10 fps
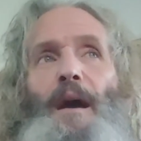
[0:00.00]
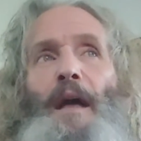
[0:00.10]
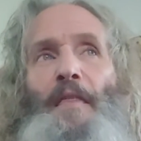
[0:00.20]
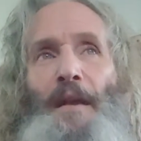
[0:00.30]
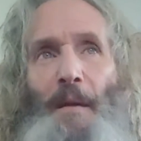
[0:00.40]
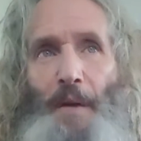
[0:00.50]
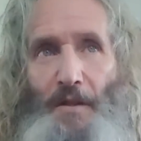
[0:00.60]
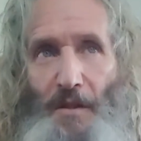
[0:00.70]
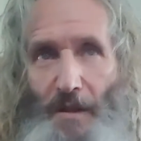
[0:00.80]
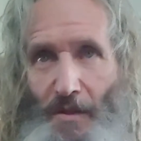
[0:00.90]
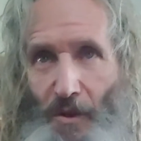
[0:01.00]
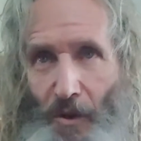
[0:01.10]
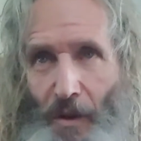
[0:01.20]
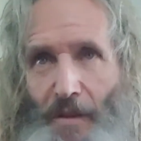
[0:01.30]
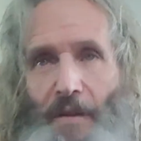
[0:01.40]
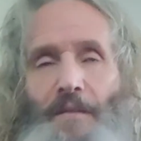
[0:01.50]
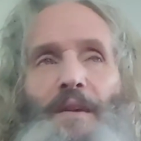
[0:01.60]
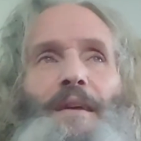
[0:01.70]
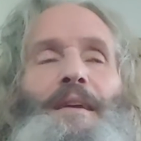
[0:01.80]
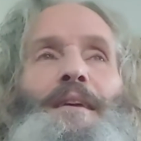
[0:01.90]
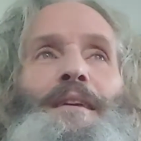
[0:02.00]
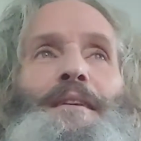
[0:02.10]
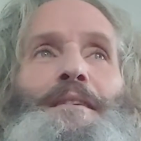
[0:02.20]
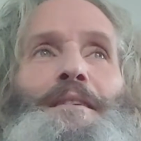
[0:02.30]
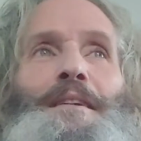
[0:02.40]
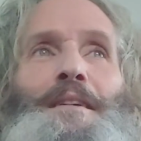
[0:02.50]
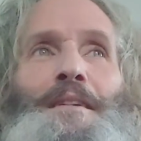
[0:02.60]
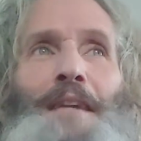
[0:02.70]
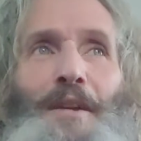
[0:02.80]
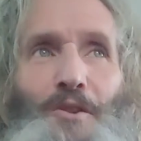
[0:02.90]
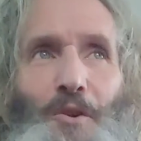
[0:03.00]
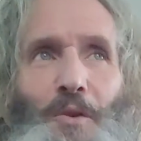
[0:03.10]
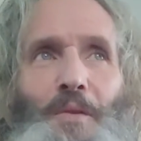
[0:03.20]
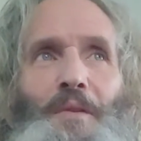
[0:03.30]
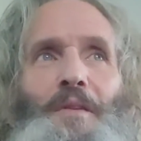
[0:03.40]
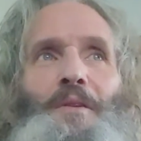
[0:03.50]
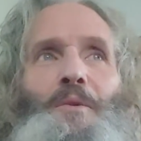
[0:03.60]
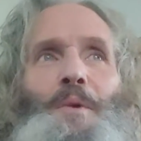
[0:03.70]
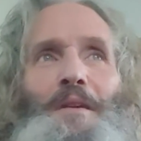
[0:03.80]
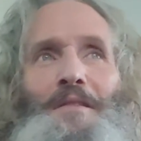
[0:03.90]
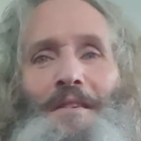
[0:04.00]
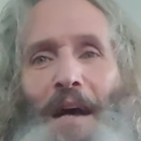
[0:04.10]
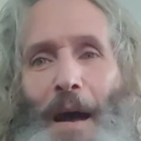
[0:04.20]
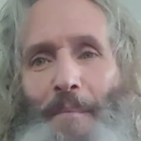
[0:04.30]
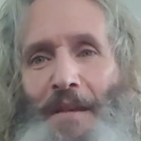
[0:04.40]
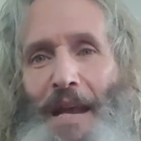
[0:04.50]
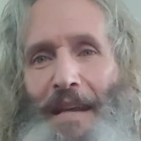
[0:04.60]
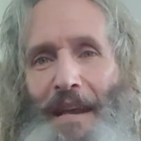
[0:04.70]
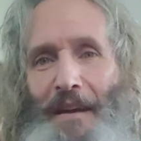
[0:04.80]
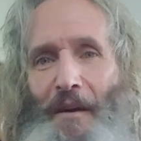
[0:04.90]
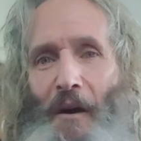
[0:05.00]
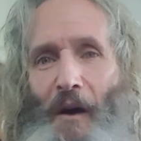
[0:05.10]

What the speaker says: I think I mentioned this earlier. It is essential that we stop taking